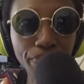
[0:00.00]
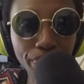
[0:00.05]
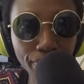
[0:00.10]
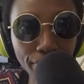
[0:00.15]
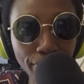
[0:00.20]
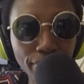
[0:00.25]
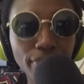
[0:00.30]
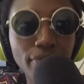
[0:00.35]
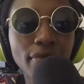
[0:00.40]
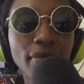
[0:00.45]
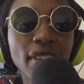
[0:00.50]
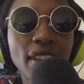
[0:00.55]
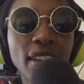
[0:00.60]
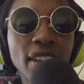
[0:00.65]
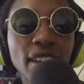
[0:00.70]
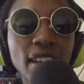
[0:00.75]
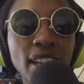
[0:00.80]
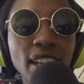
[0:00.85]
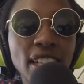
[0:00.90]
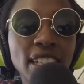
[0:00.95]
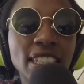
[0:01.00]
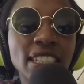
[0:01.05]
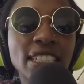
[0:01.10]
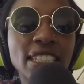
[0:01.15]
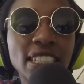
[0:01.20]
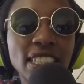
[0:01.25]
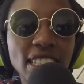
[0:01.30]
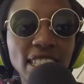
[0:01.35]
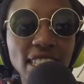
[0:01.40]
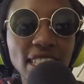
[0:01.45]
You've been here exactly
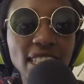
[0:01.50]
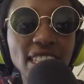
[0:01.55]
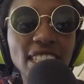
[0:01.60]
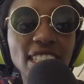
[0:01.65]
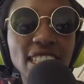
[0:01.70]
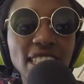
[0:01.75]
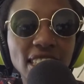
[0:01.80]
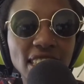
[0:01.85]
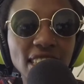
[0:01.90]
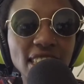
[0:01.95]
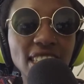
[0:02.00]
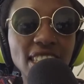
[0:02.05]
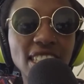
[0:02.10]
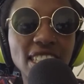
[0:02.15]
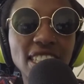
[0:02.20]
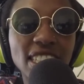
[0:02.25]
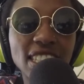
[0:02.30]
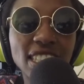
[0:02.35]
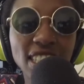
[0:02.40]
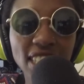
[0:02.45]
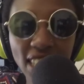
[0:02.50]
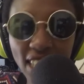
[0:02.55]
almost a little bit more than a year